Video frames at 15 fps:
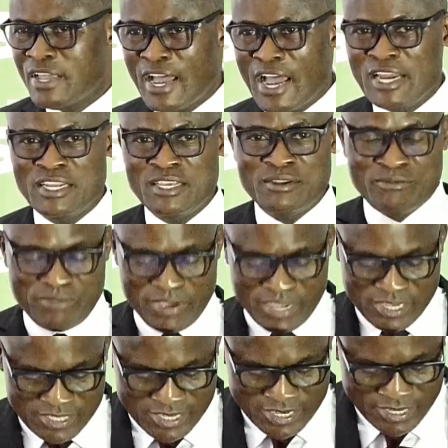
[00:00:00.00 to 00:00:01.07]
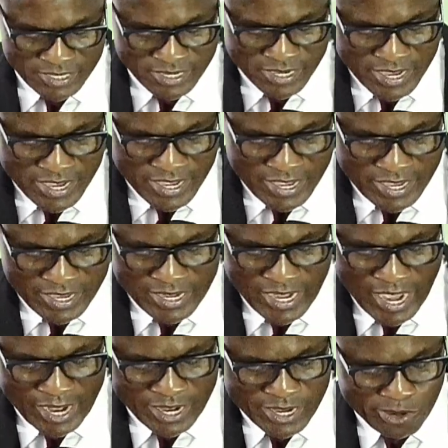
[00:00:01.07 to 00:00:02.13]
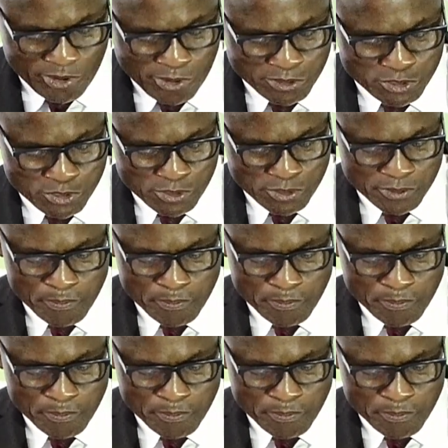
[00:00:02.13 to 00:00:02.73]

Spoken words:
and investing in agriculture.